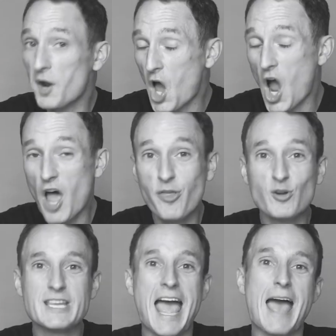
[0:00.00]
but
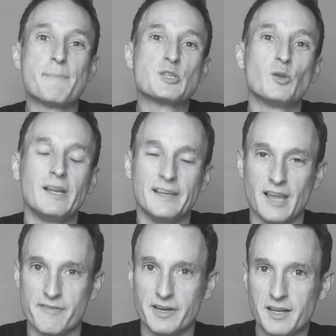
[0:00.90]
others absolutely
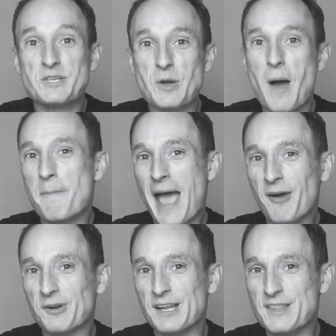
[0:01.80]
love it. So
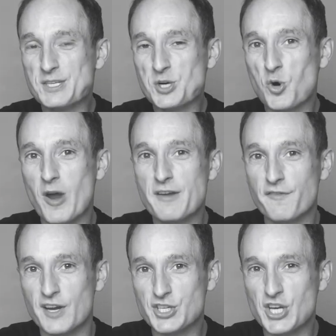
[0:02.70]
apparently this
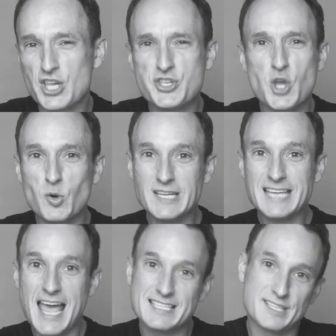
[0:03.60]
crayfish so
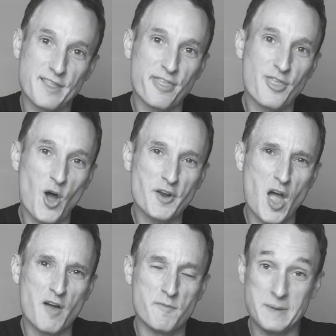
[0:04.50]
detested the thought
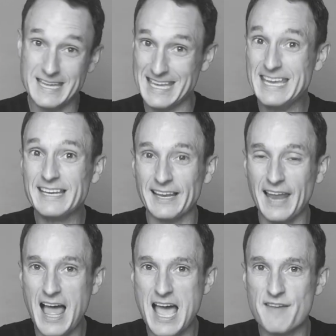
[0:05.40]
of being eaten
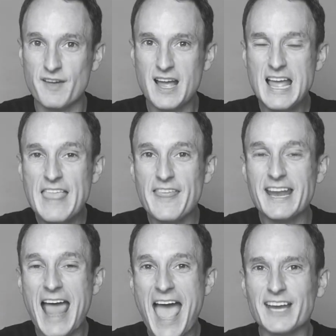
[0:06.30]
alive that
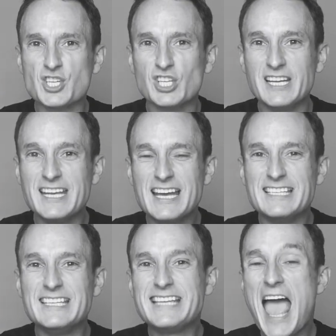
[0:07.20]
it actually
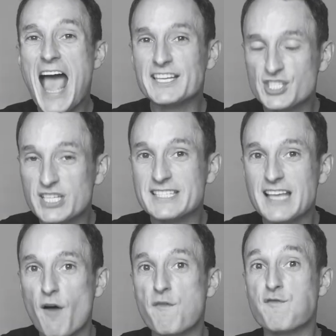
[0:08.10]
detached
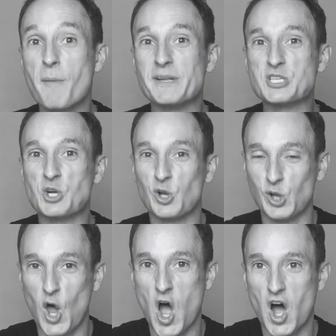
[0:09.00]
itself from its
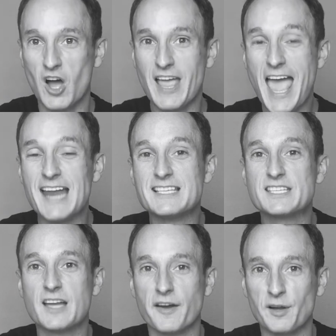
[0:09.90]
claw and
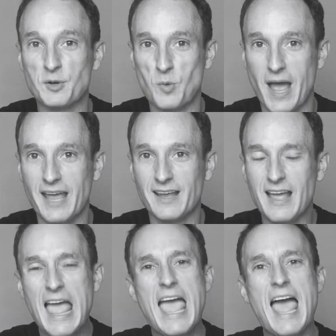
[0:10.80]
scuttled away.
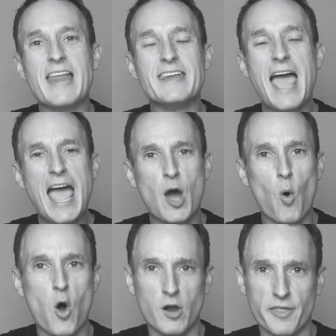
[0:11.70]
And
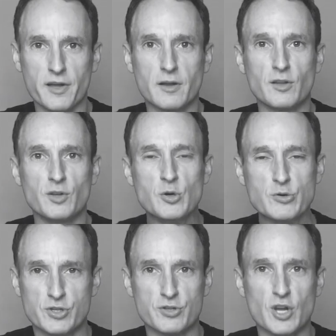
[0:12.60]
now all the
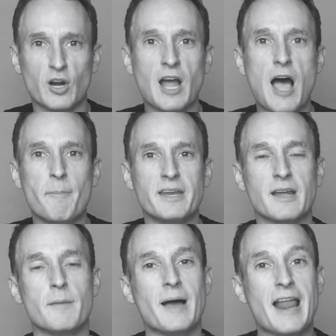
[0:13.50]
users are
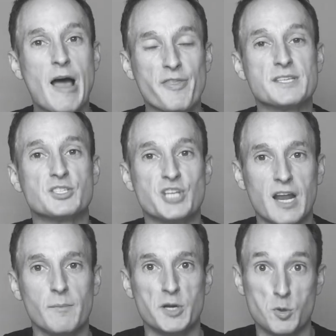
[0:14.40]
commenting about how this
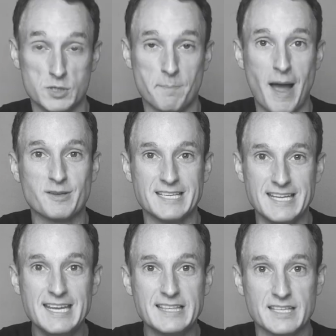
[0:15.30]
gentleman who was about
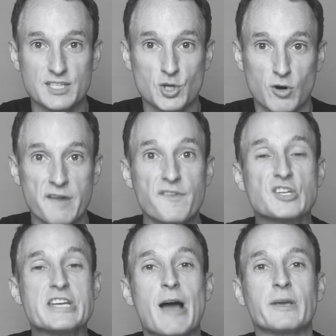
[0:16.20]
to eat this
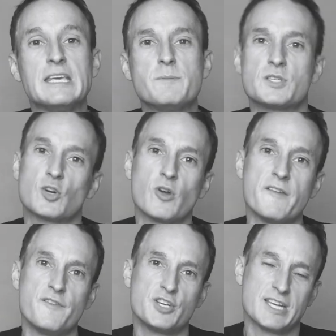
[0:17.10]
crayfish now keeps the
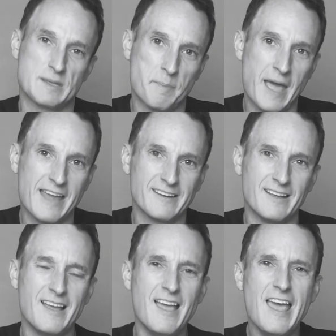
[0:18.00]
crayfish as a pet.
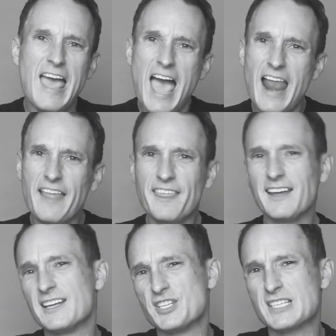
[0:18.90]
And I
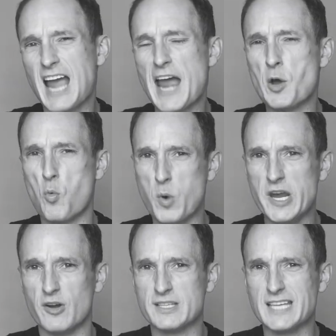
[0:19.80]
think it's just kind of
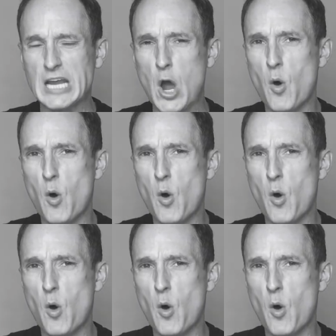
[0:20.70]
weird. It's like,